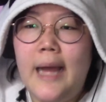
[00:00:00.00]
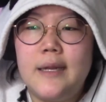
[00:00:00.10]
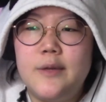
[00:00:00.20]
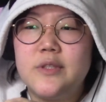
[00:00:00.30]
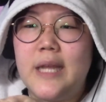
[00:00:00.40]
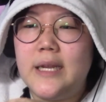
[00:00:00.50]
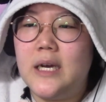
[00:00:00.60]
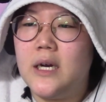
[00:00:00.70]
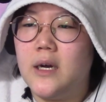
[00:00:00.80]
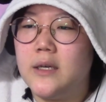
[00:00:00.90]
it was like
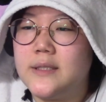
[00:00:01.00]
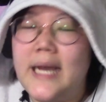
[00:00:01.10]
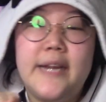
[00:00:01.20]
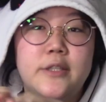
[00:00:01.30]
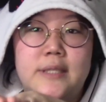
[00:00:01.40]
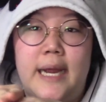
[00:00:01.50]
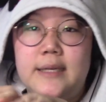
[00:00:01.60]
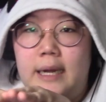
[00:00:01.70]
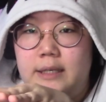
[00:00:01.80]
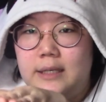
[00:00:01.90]
a side to side
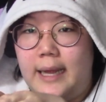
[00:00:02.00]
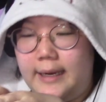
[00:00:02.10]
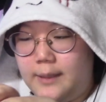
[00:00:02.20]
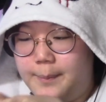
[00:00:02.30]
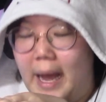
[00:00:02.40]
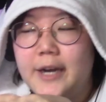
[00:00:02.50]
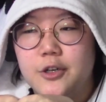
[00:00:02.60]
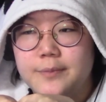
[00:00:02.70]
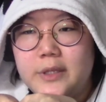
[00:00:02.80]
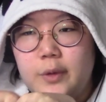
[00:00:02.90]
kind of like
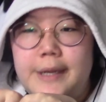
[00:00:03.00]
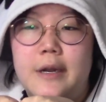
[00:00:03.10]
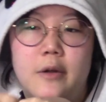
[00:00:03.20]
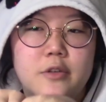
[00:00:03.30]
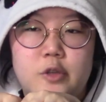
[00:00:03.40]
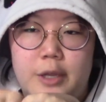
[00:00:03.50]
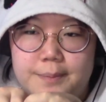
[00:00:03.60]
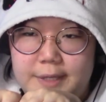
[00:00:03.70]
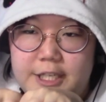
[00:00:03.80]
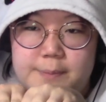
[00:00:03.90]
battle between Naruto
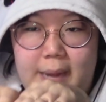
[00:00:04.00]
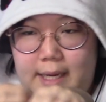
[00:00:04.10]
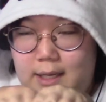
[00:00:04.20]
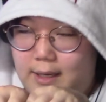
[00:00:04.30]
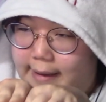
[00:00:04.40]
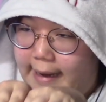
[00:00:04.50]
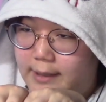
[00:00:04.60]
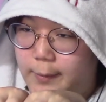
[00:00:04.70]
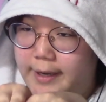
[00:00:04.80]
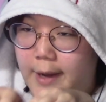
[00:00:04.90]
and Bleach back in the
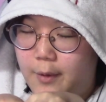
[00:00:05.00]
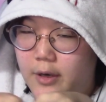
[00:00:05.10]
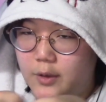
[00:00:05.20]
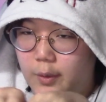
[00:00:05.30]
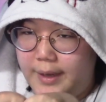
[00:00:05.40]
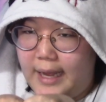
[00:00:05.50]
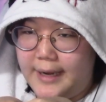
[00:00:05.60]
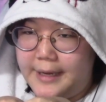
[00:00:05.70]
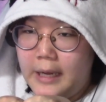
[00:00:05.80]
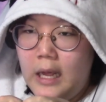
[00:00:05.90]
day when they were going
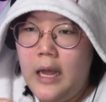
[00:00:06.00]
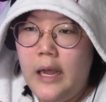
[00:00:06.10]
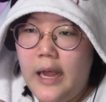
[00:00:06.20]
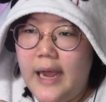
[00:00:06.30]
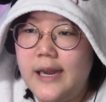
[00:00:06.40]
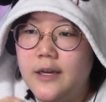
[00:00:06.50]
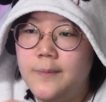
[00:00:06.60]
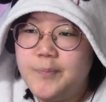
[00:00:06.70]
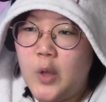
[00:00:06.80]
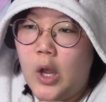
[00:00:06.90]
at it. And
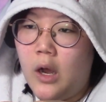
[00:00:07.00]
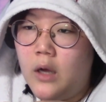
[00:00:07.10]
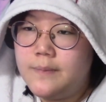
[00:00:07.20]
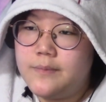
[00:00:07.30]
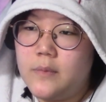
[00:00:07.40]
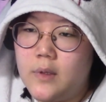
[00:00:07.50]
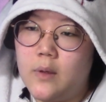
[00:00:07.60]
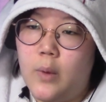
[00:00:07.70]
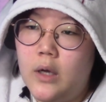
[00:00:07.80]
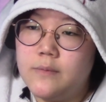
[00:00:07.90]

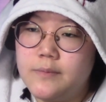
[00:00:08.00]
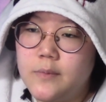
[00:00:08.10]
well,